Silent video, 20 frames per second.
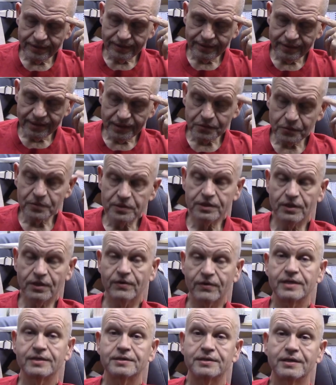This was a
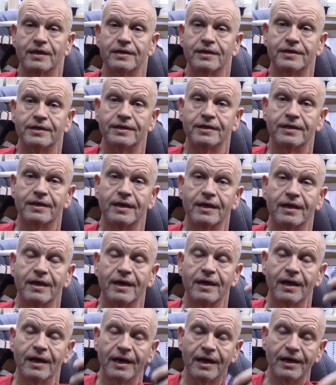crazy idea.
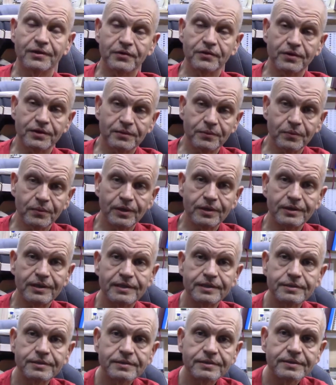I thought, well,
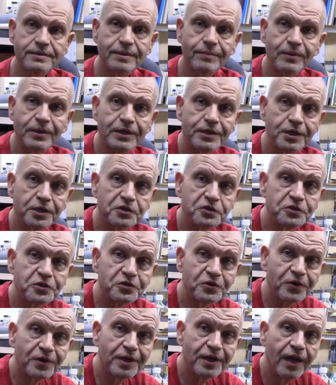it's. I'm going to touch the
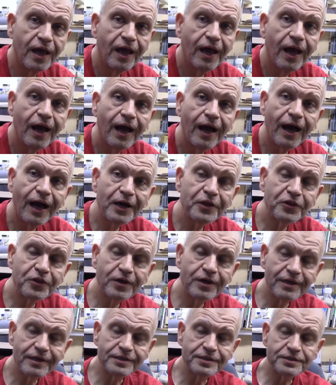screen. I thought
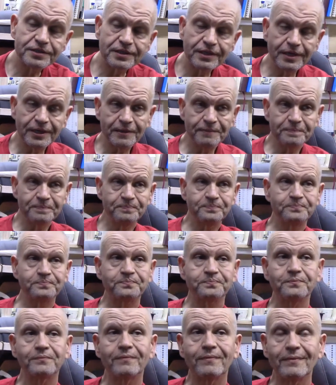it's um,
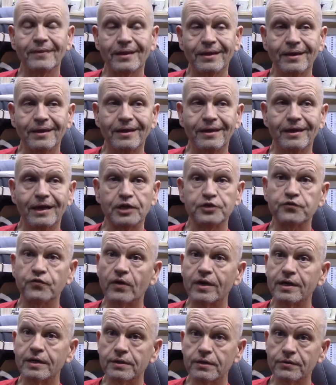it's
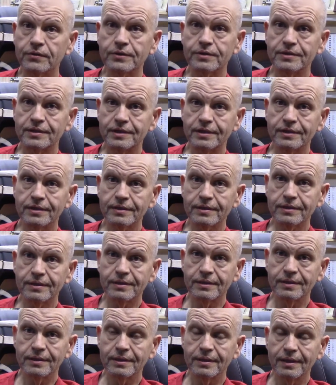Friday the thirteenth,
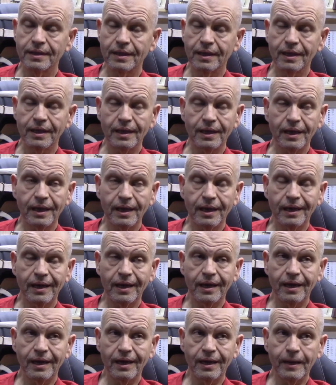
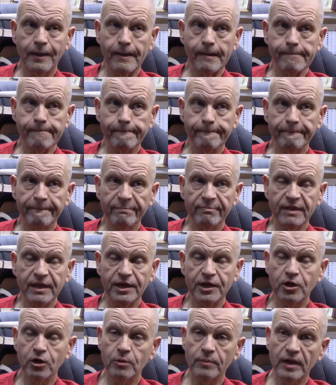and you
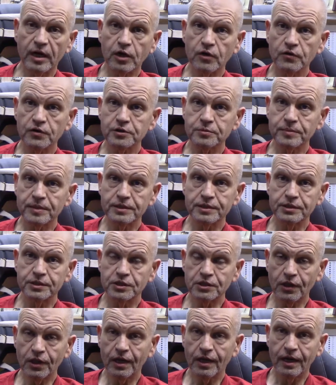hear about Christmas in
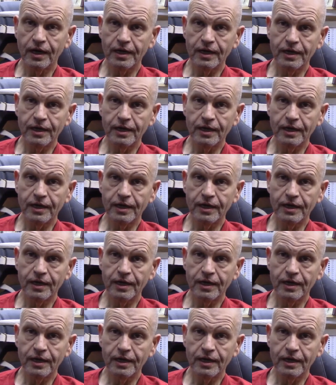July.